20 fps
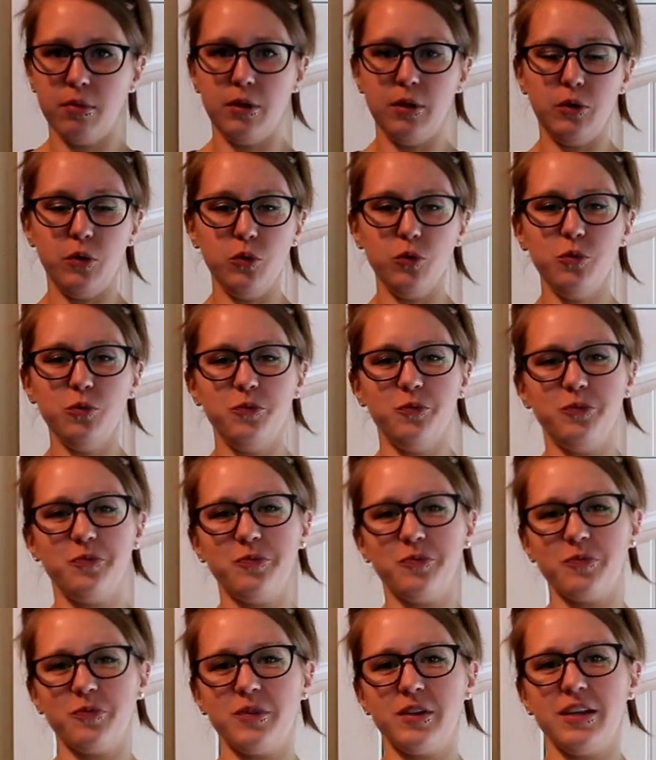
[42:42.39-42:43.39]
blue
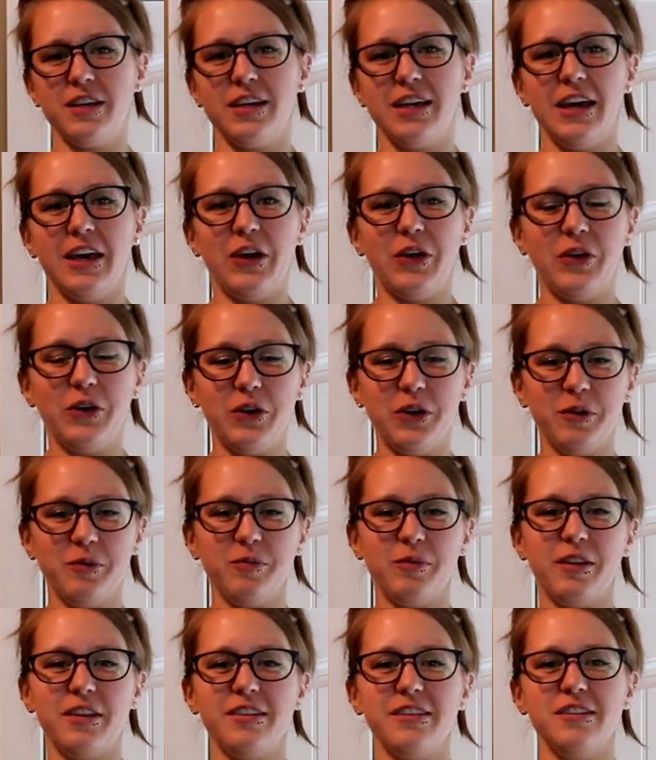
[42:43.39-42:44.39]
color
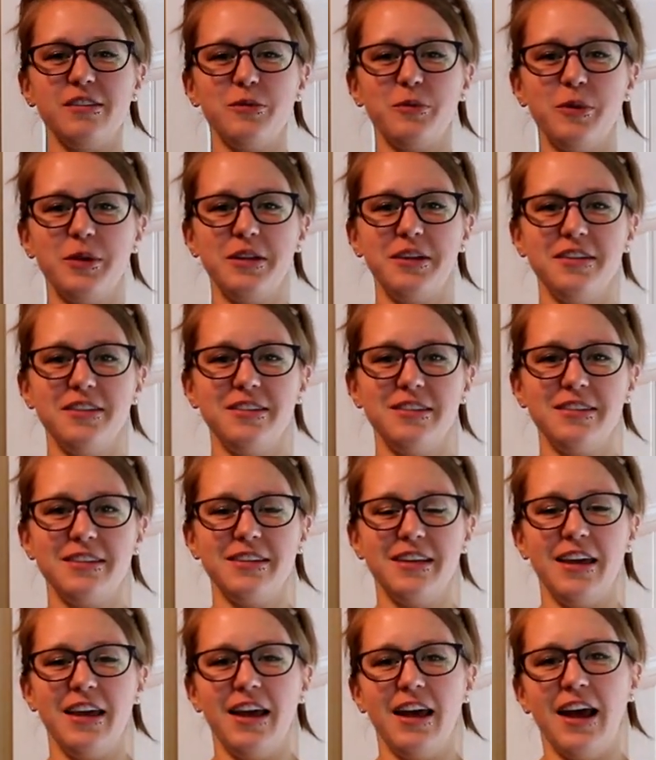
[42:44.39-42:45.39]
that this one
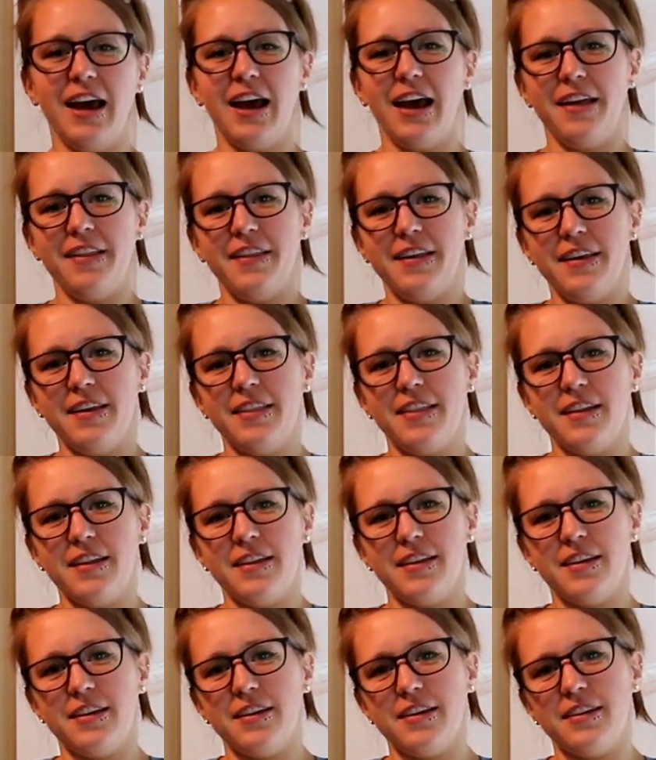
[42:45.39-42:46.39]
is. I think
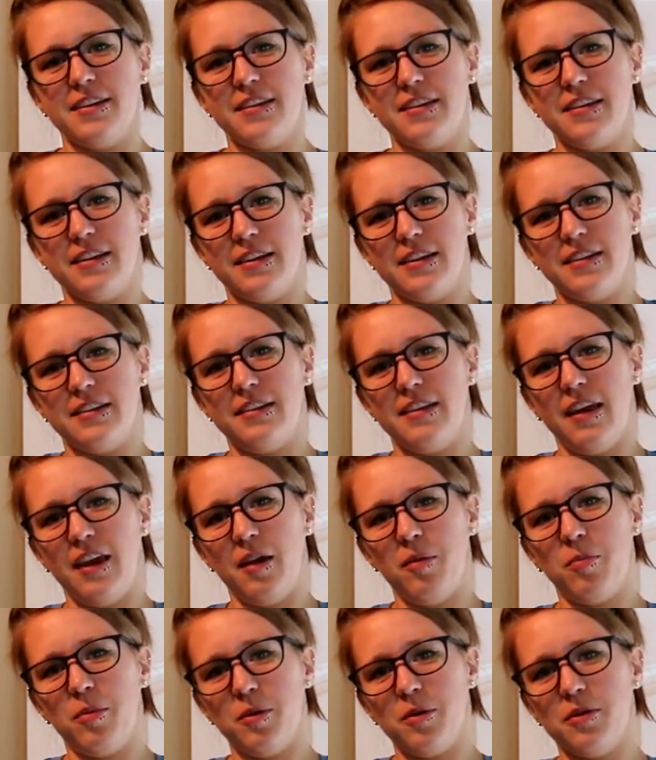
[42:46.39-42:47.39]
that it
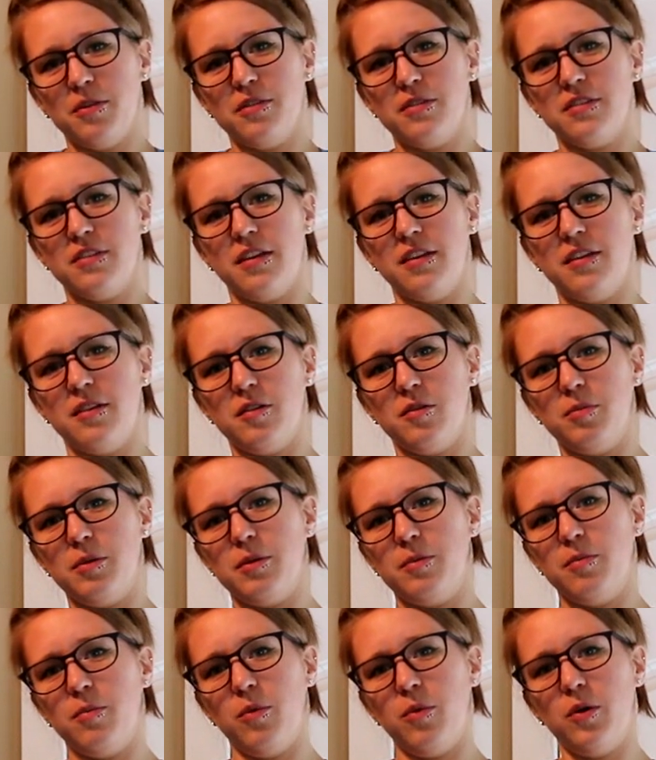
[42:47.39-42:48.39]
tapers a little
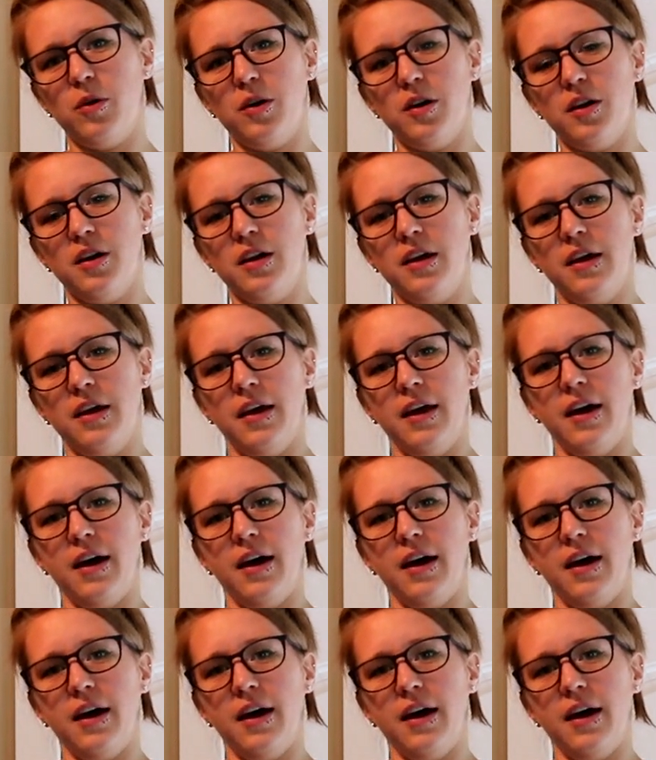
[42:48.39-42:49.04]
bit more.